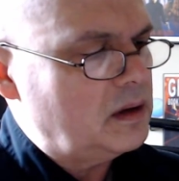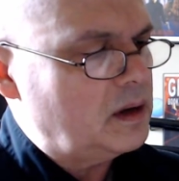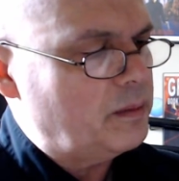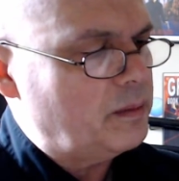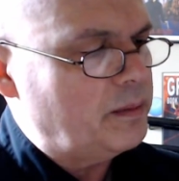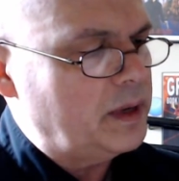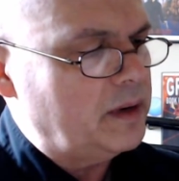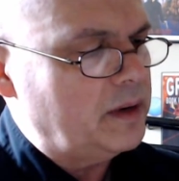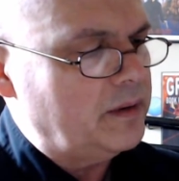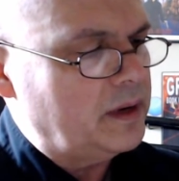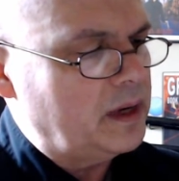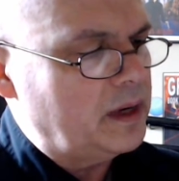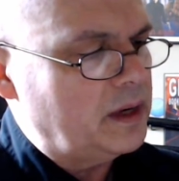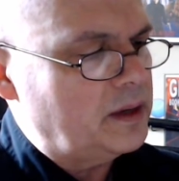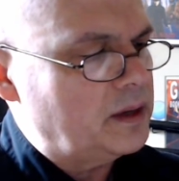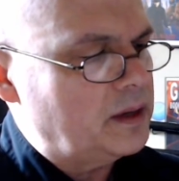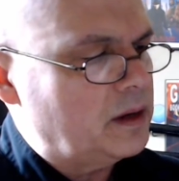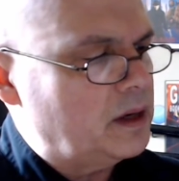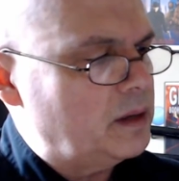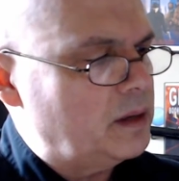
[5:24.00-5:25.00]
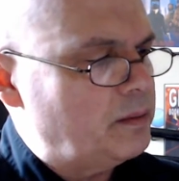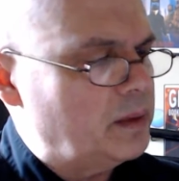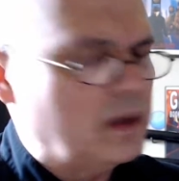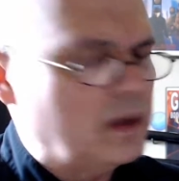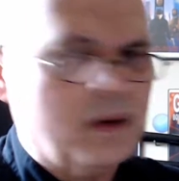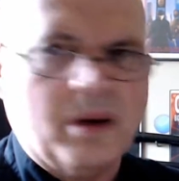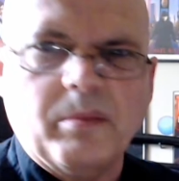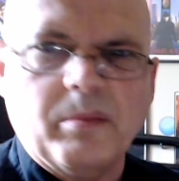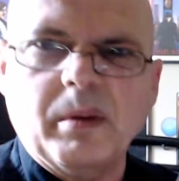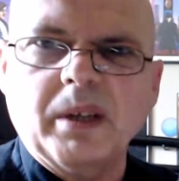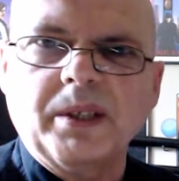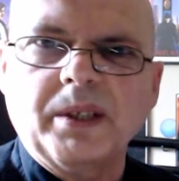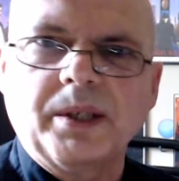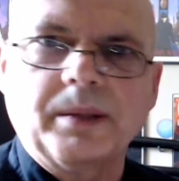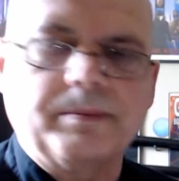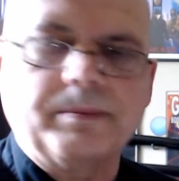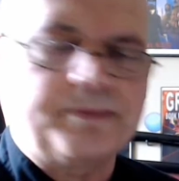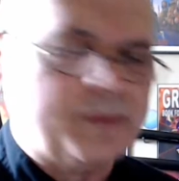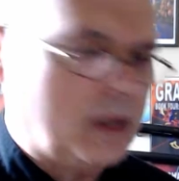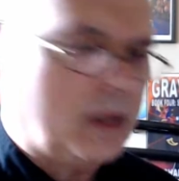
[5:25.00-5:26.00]
a bit of an edge on it, but not
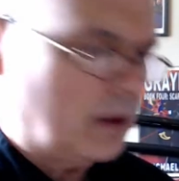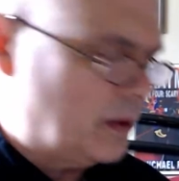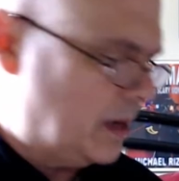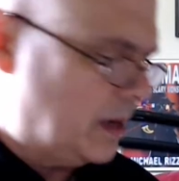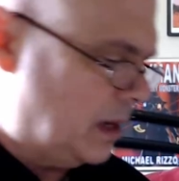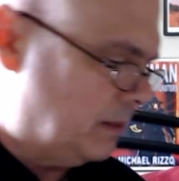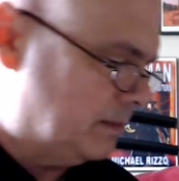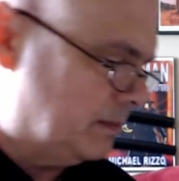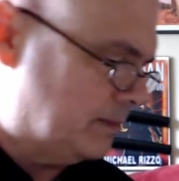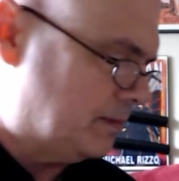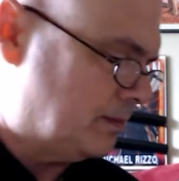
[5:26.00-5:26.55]
much. Okay.